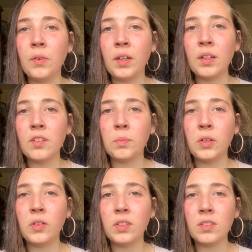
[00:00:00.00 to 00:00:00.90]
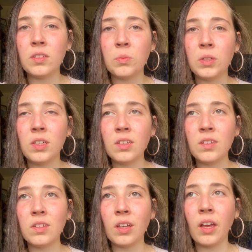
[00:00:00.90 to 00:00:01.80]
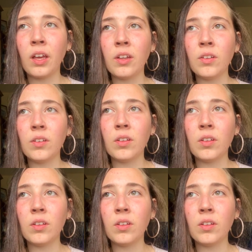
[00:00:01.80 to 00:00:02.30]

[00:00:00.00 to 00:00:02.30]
an experience with it and